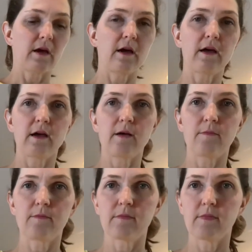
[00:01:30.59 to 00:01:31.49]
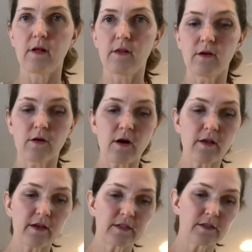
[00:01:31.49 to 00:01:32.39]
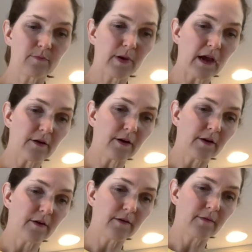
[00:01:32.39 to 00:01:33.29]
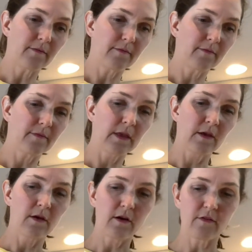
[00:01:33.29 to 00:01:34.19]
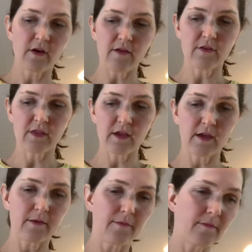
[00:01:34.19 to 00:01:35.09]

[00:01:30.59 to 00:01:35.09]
A little garlic powder over everything,